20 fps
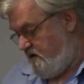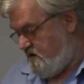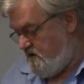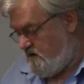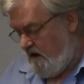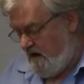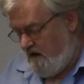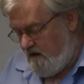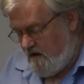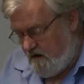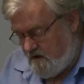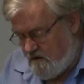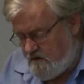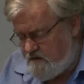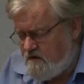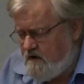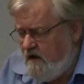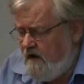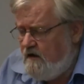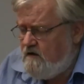
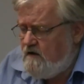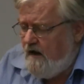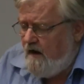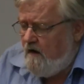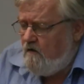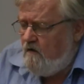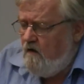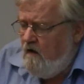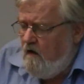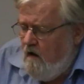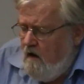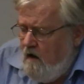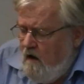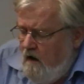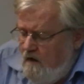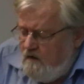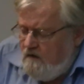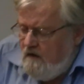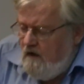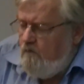stayed down,
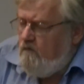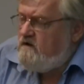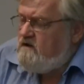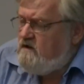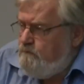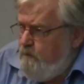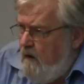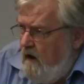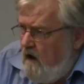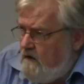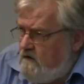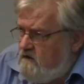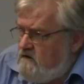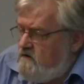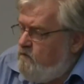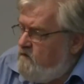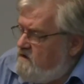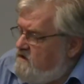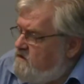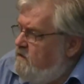their
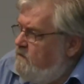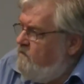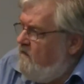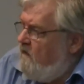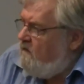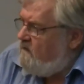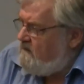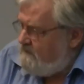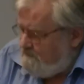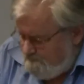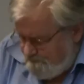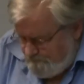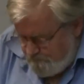response was twofold.